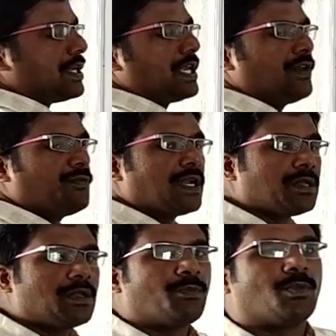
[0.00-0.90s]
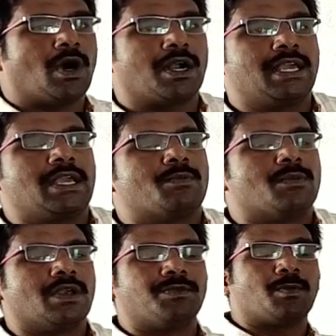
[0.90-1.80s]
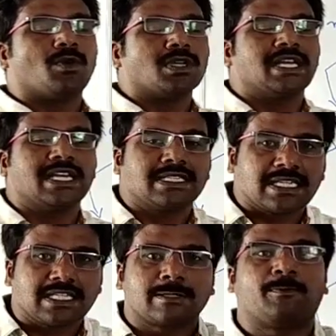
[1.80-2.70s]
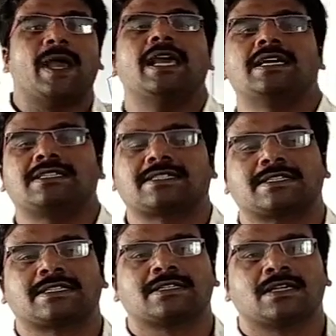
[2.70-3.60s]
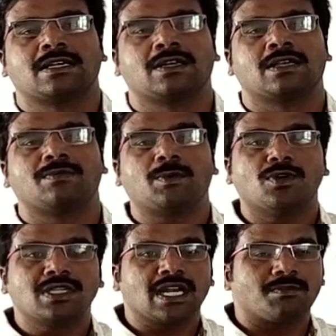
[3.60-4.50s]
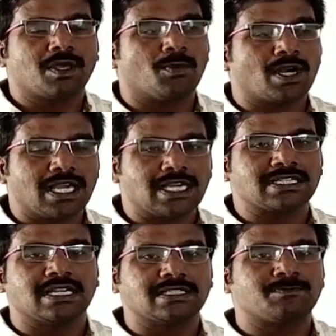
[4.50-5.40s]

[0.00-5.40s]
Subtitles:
If the motion is in space, if the motion of the body is in